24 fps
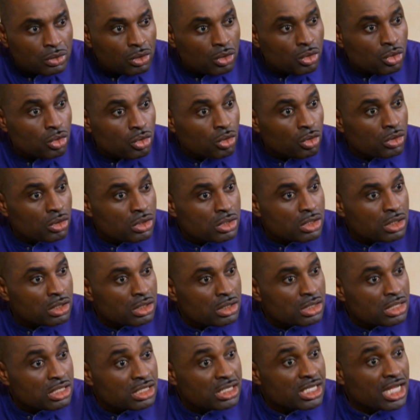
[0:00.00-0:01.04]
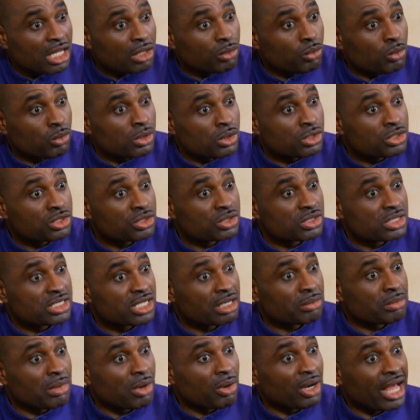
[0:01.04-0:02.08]
Oh, this girl wants to
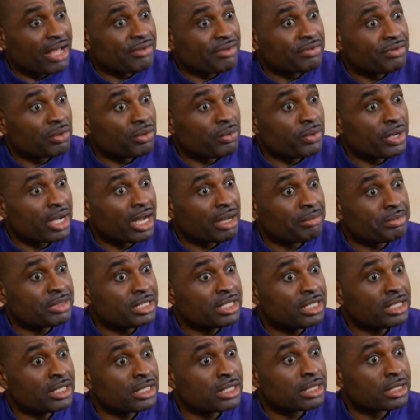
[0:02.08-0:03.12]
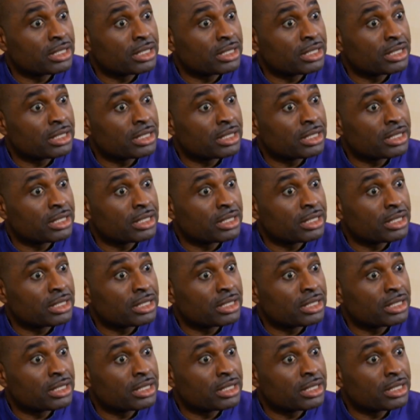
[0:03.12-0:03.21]
take my life away, Abby?